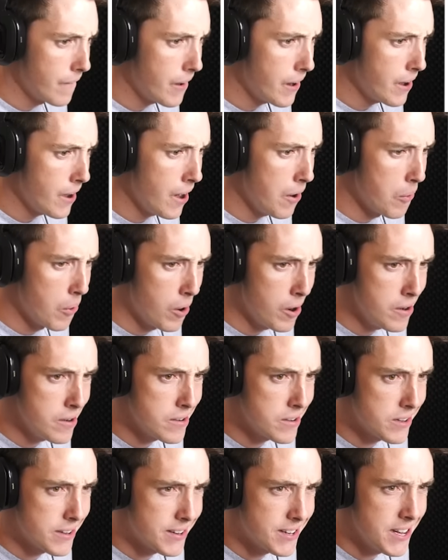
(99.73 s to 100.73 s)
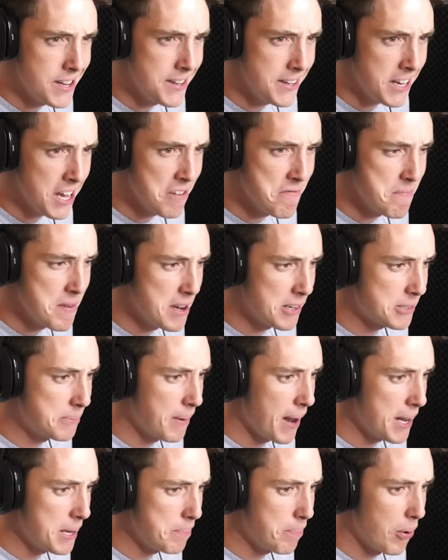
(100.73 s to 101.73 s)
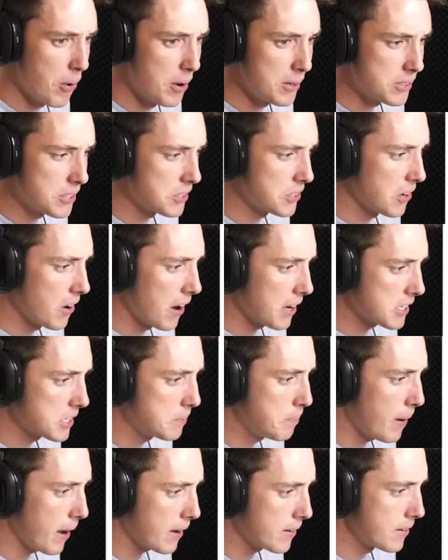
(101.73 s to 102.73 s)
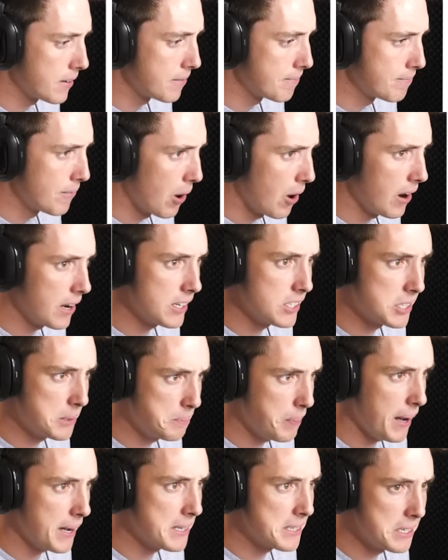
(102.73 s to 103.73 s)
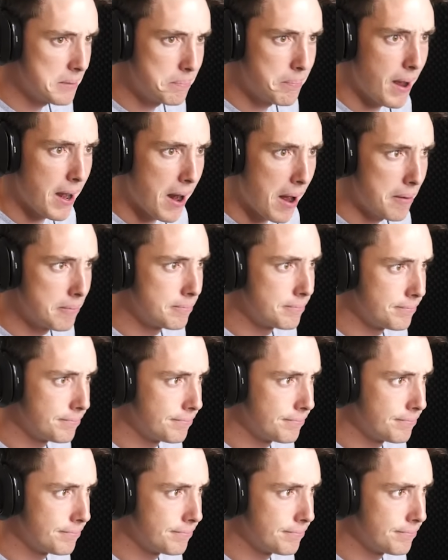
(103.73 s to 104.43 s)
You know what? Didn't give me as many points as I expected. I expected better.